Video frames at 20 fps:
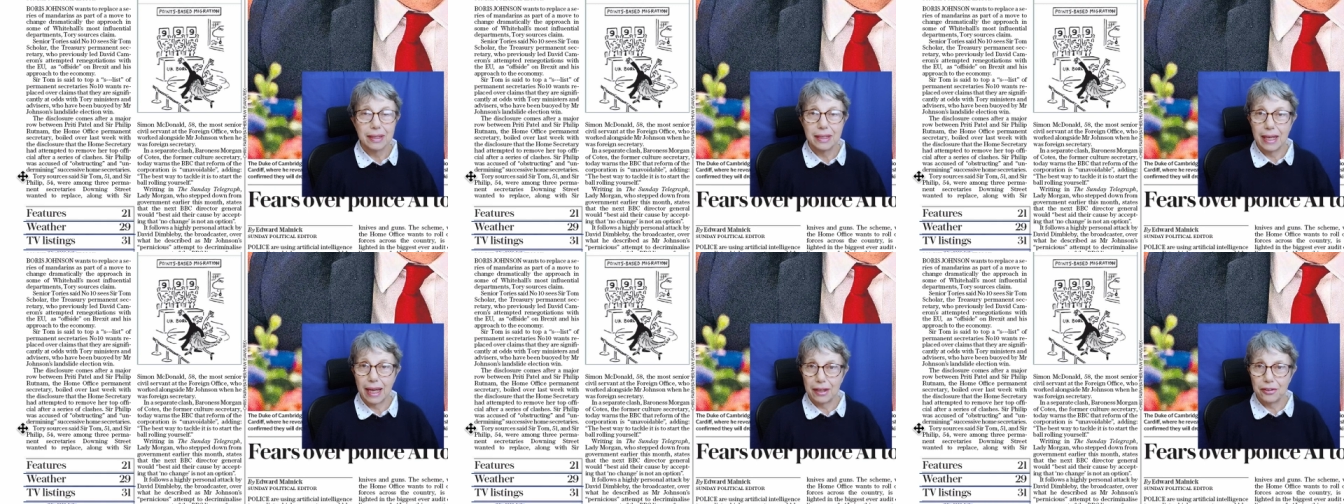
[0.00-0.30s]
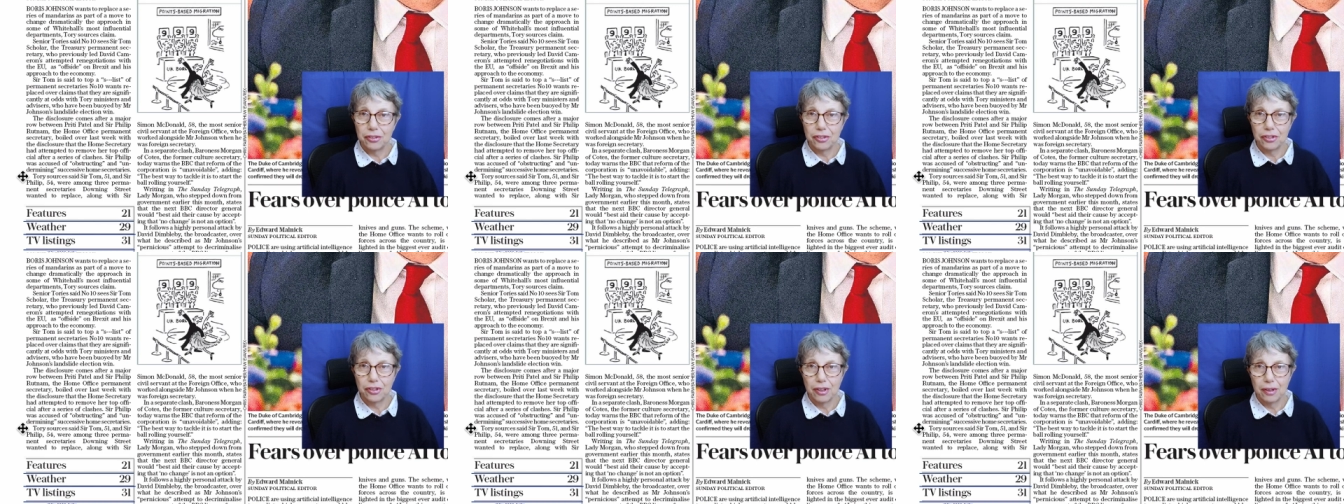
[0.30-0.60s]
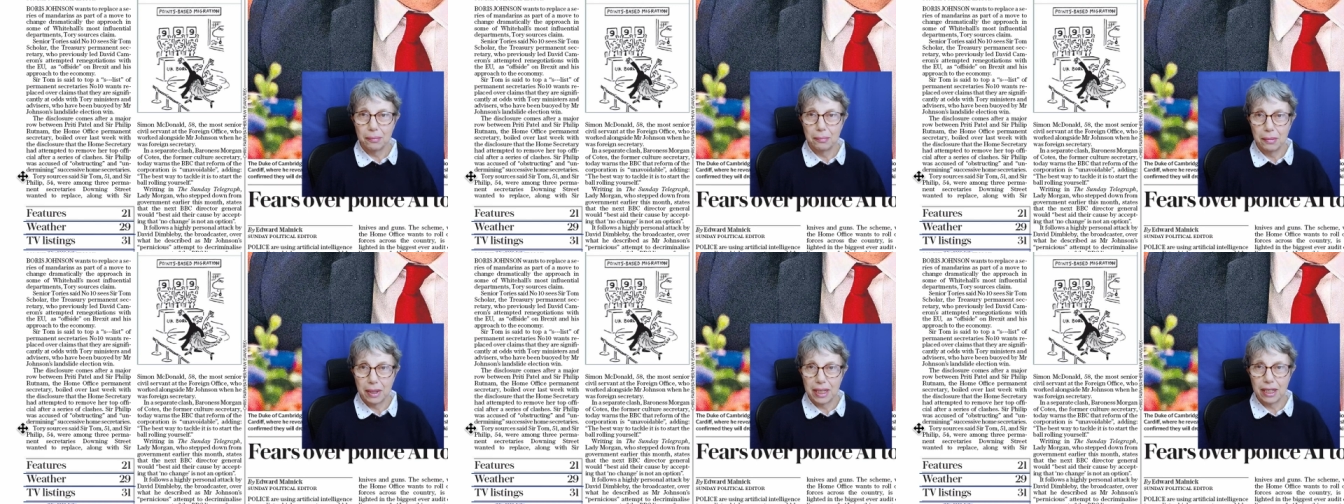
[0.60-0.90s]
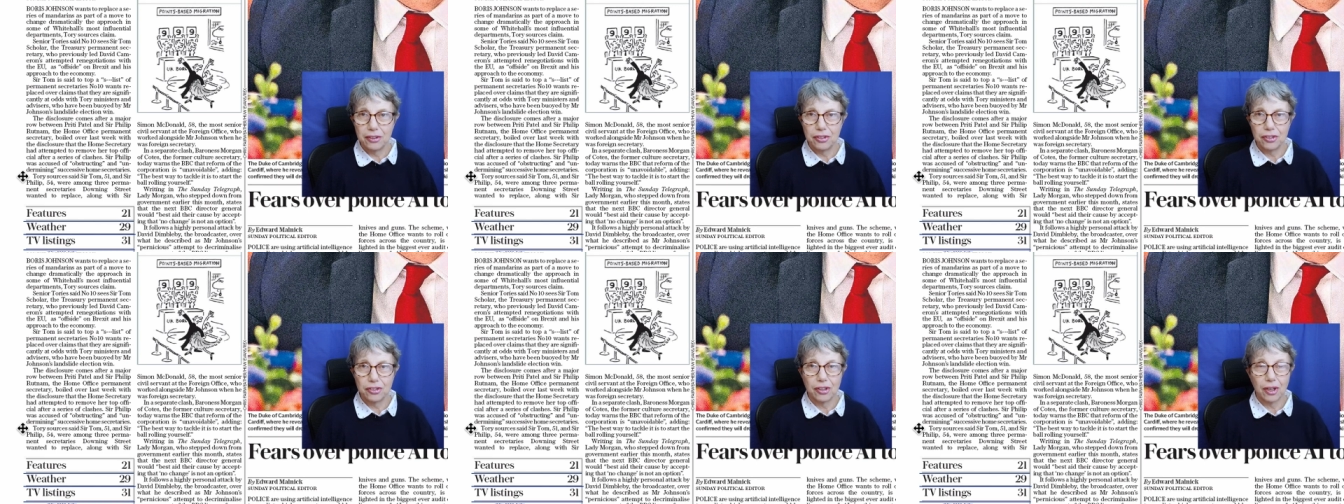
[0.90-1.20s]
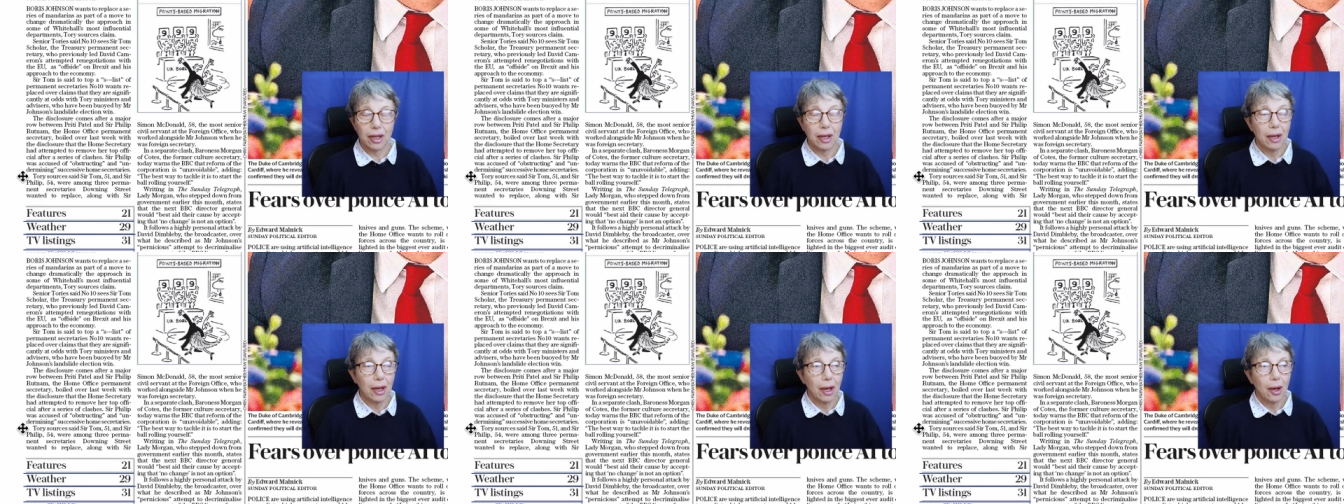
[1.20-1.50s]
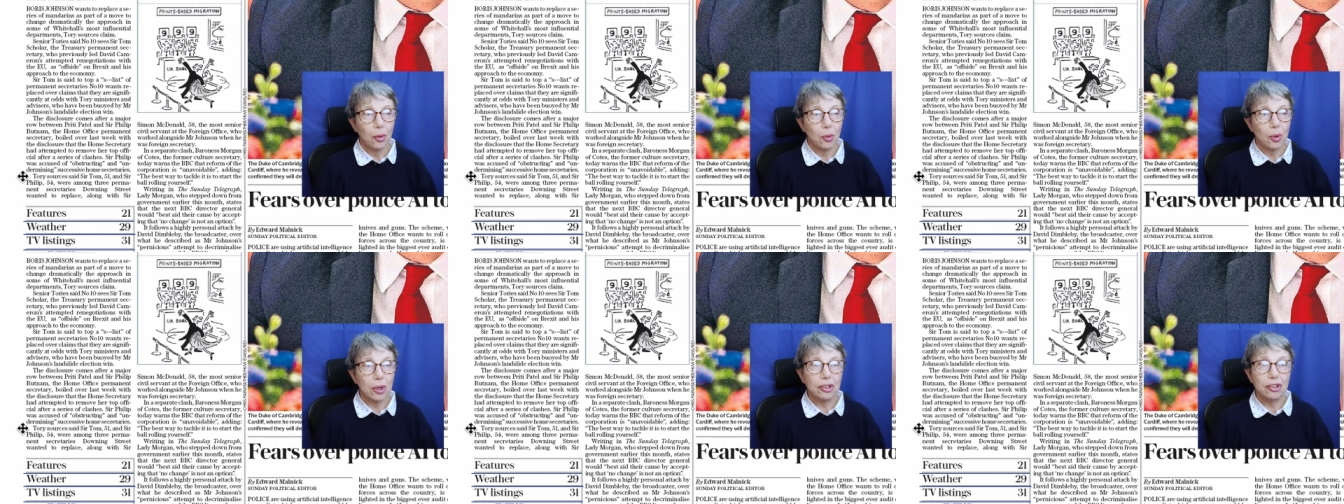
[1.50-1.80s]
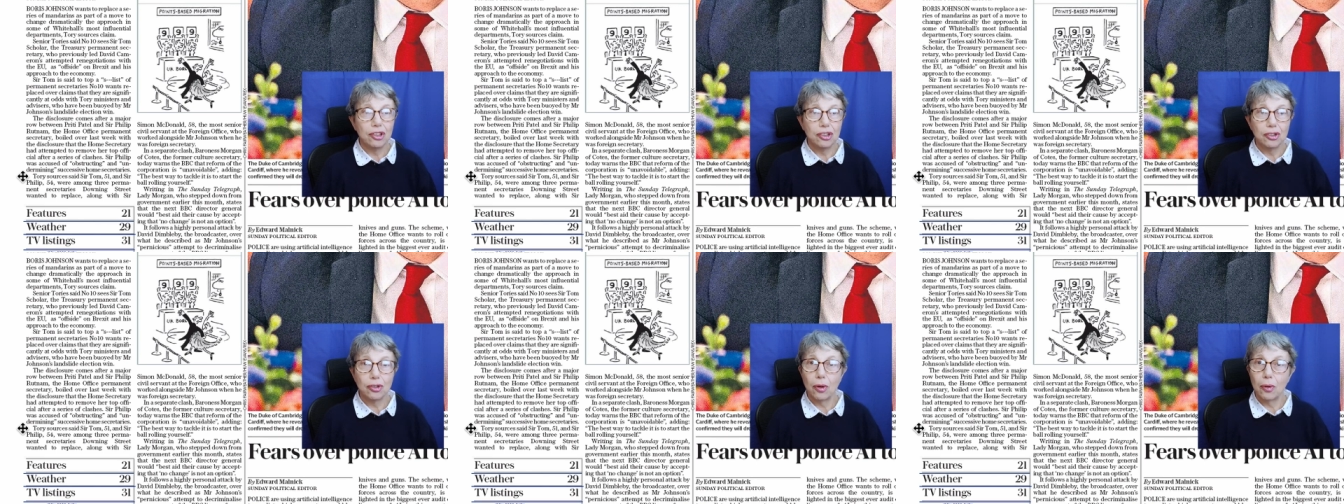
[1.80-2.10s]
Yes, Minister,
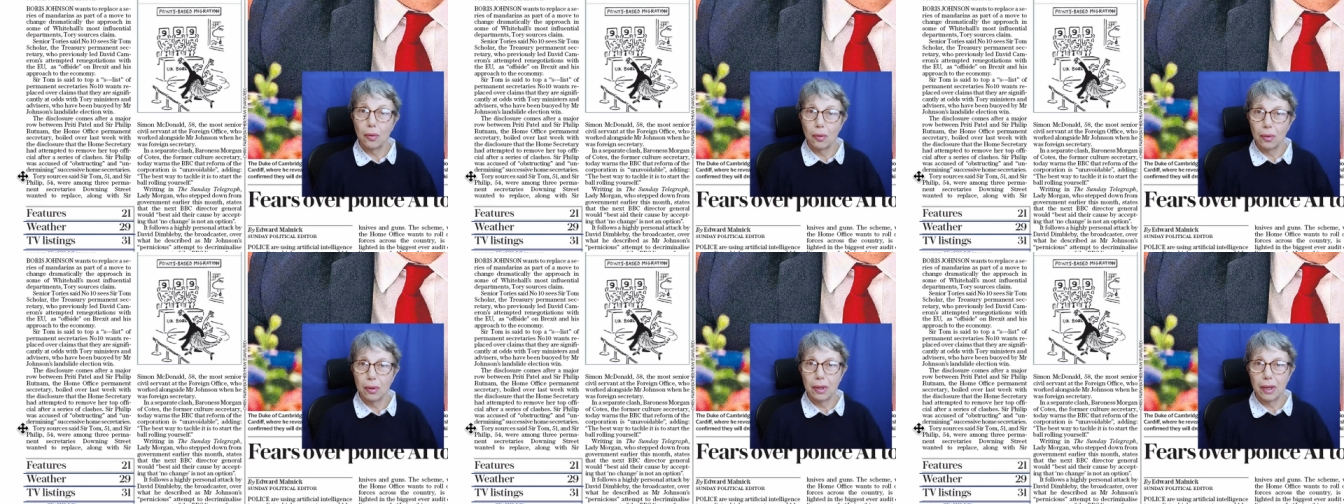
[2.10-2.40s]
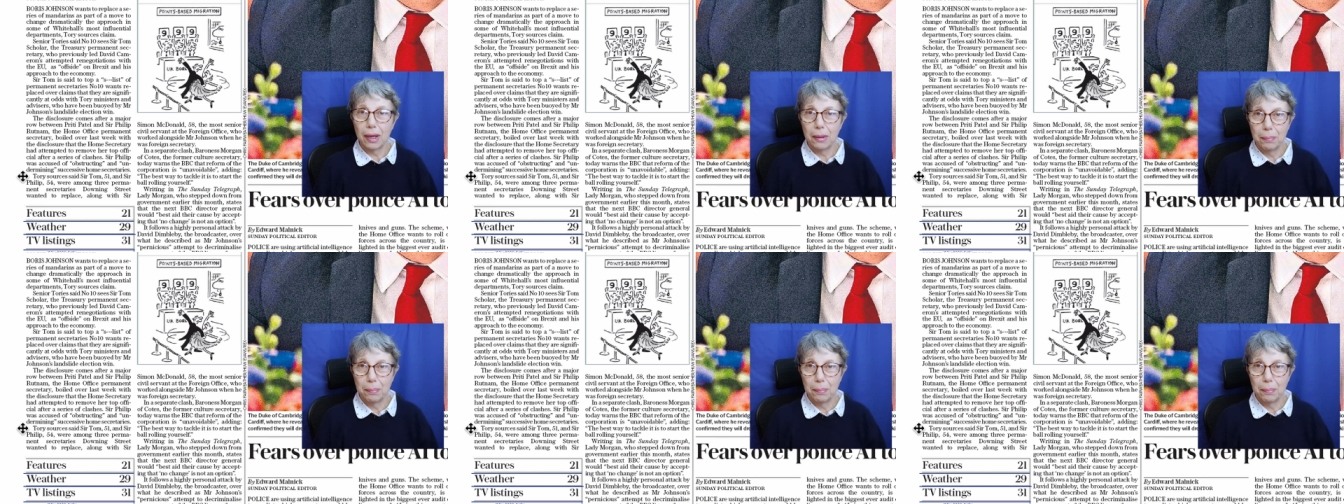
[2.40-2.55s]
which is all